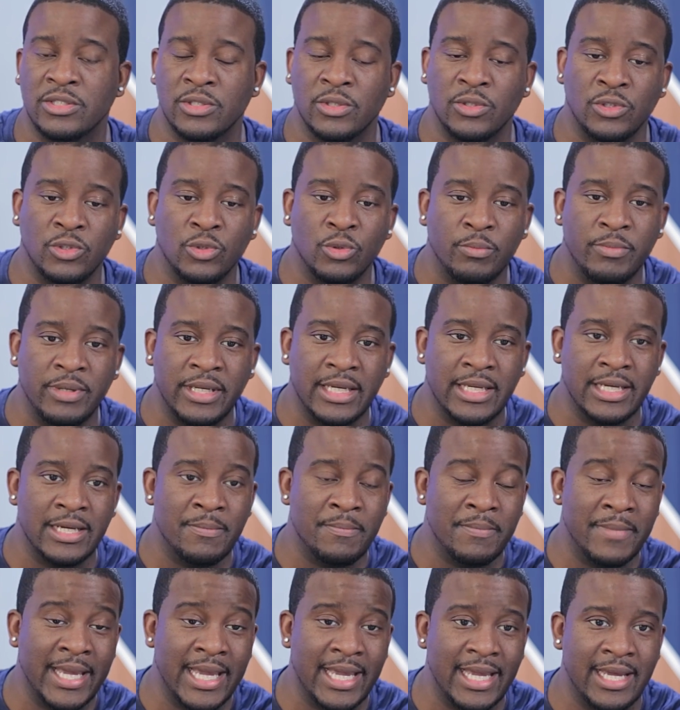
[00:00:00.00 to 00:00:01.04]
So you being the
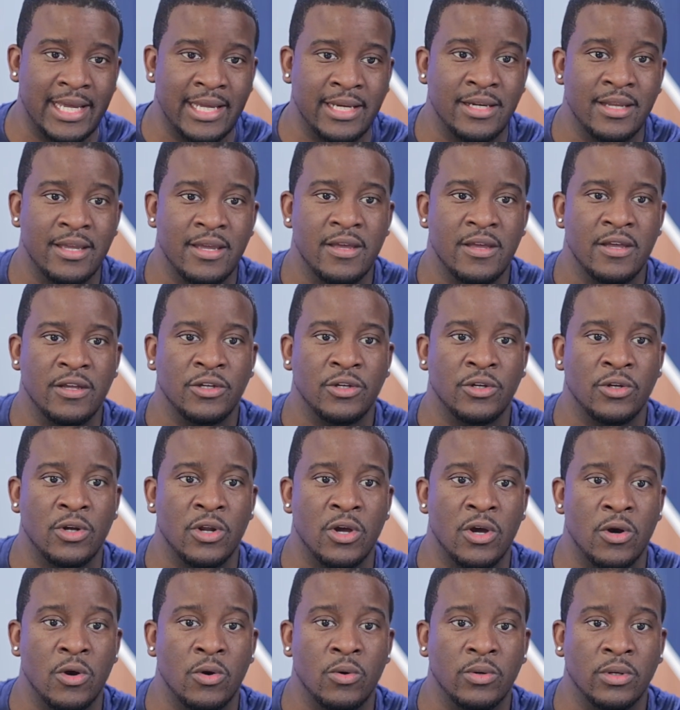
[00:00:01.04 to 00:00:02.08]
man,
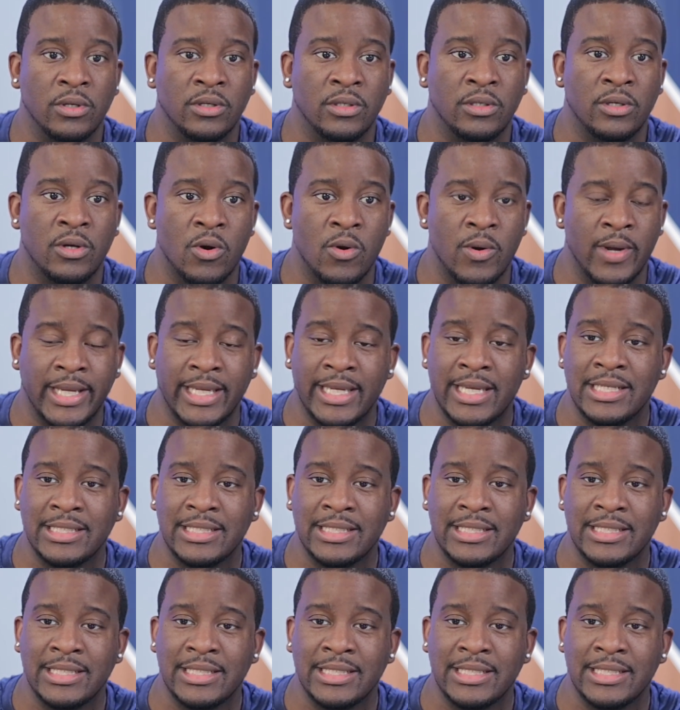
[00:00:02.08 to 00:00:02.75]
going